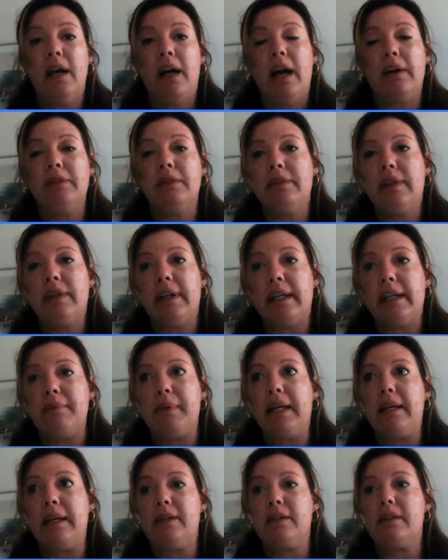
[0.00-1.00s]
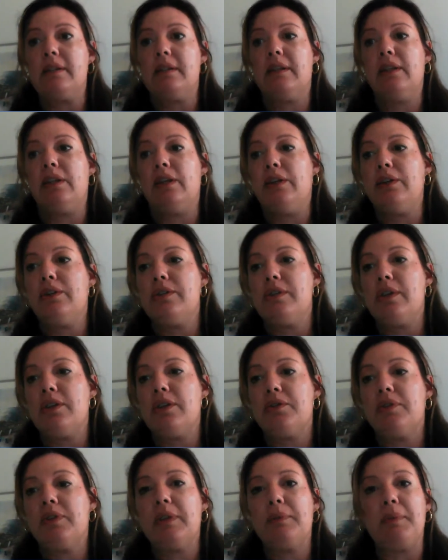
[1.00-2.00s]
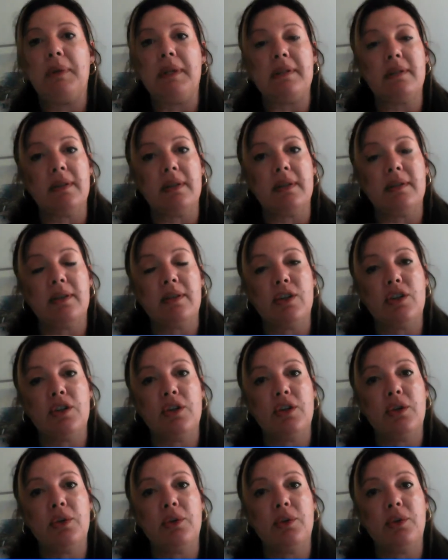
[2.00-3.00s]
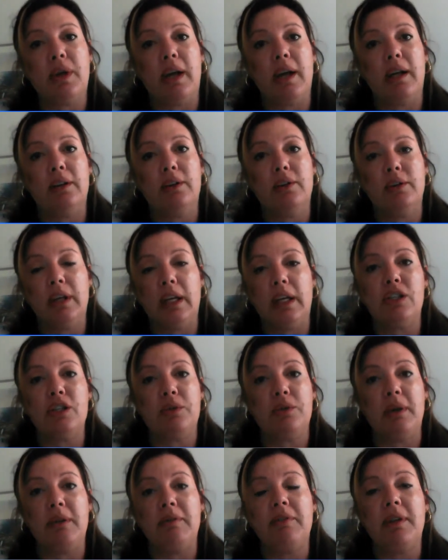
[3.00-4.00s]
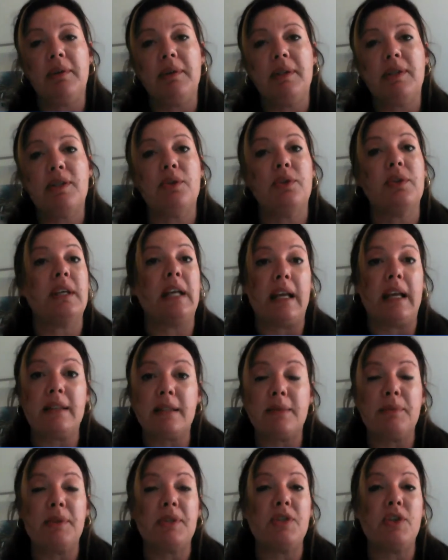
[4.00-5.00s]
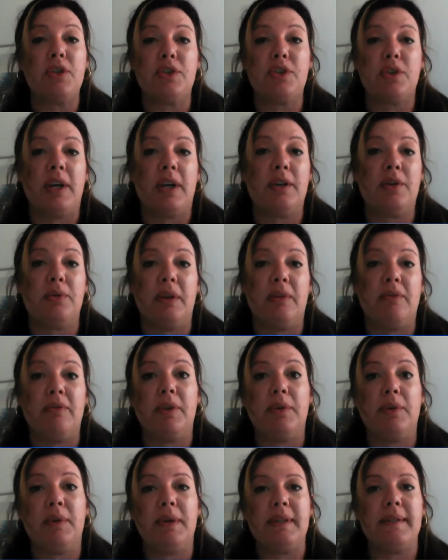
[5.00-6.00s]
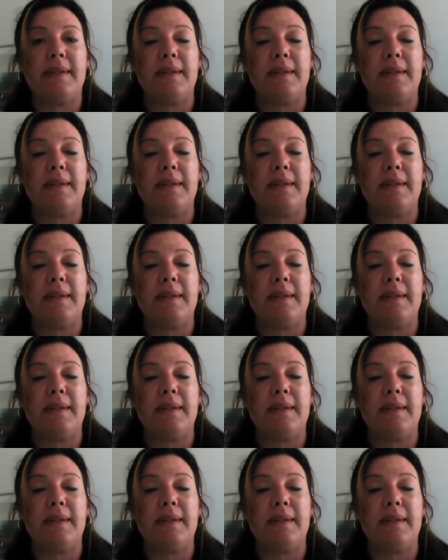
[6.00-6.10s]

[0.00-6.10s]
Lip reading: I would recommend, search for the businesses that you are looking to influence, or the customers that you're trying to influence.